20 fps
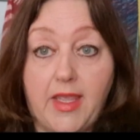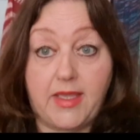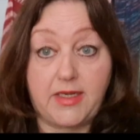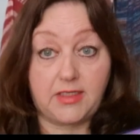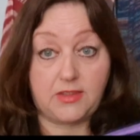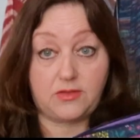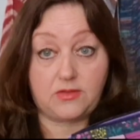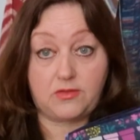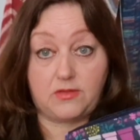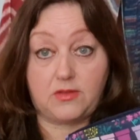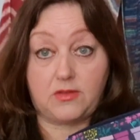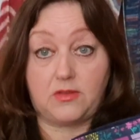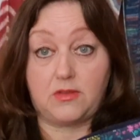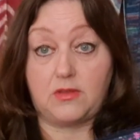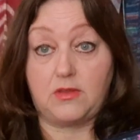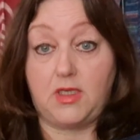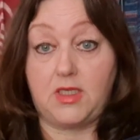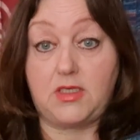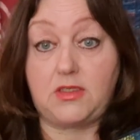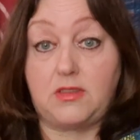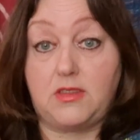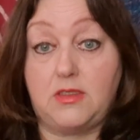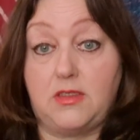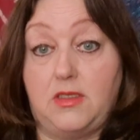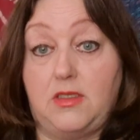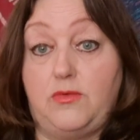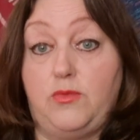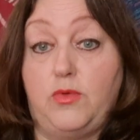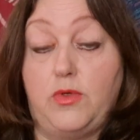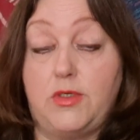And it
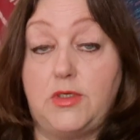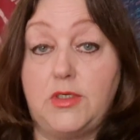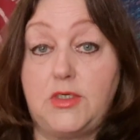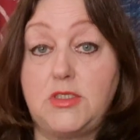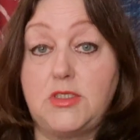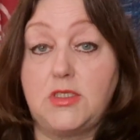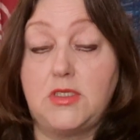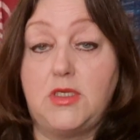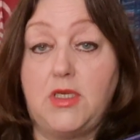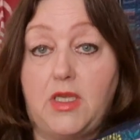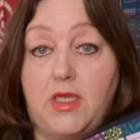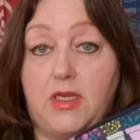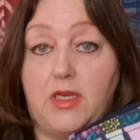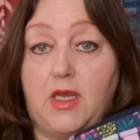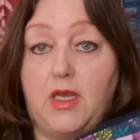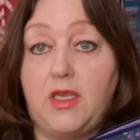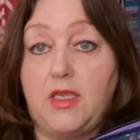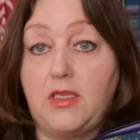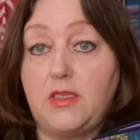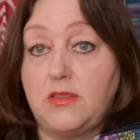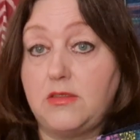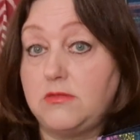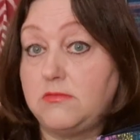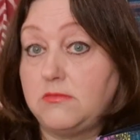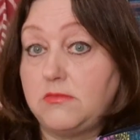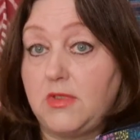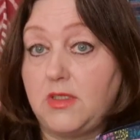worked, and I